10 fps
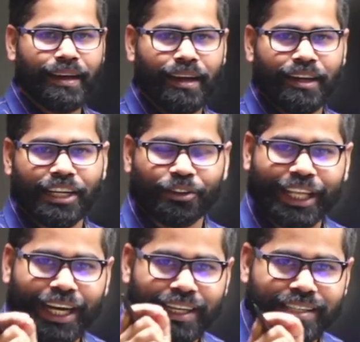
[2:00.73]
Now there
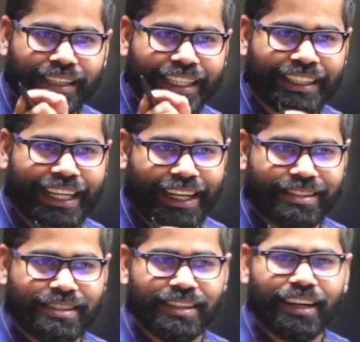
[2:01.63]
are certain
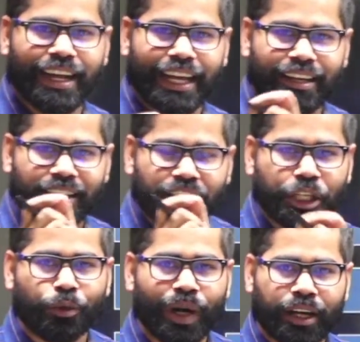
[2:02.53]
things like
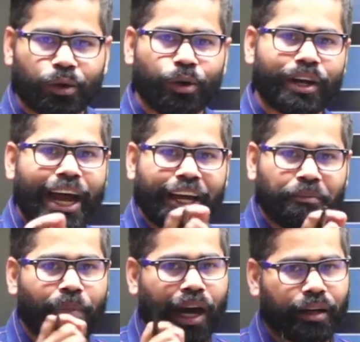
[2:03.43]
QR code and
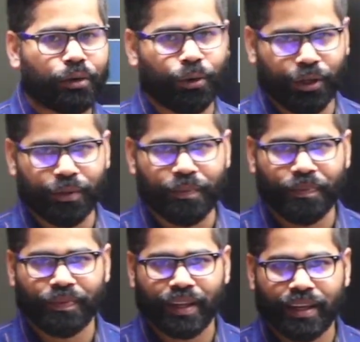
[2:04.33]
barcode.
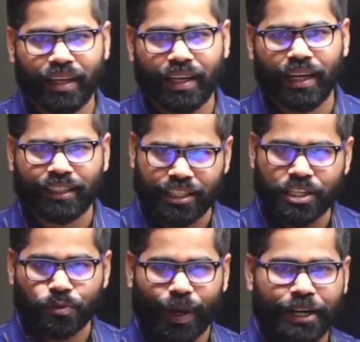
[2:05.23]
This is
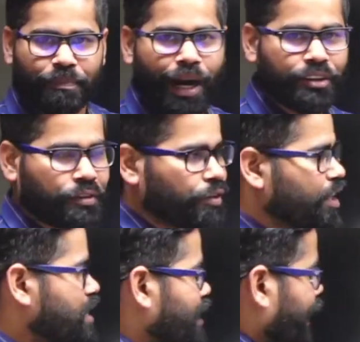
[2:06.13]
one part of your
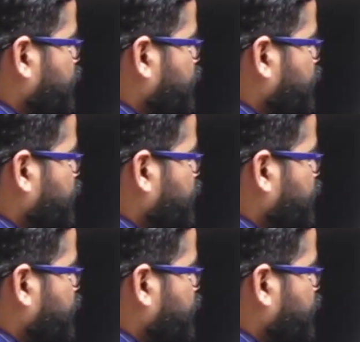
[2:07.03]
science